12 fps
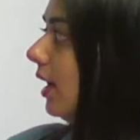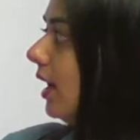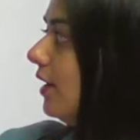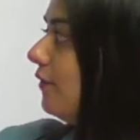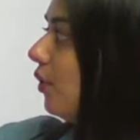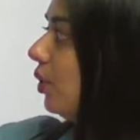
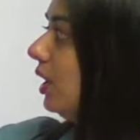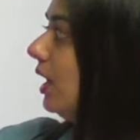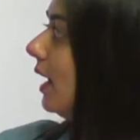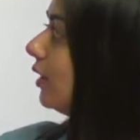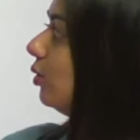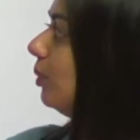If only
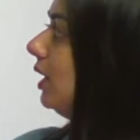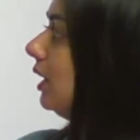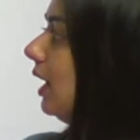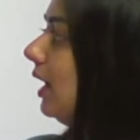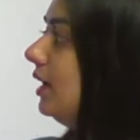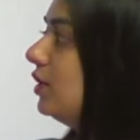argument
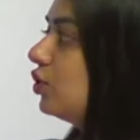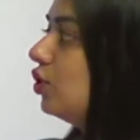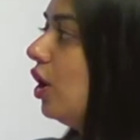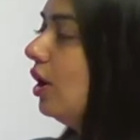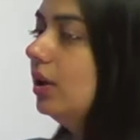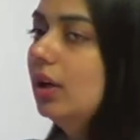A is
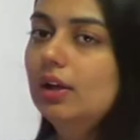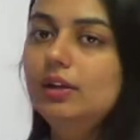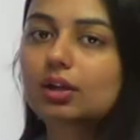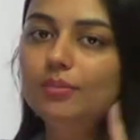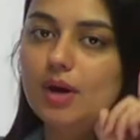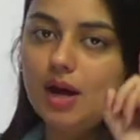strong,
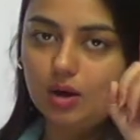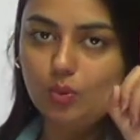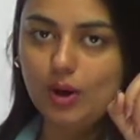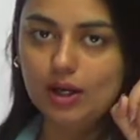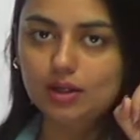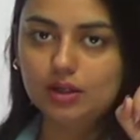then mark
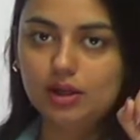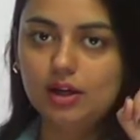1.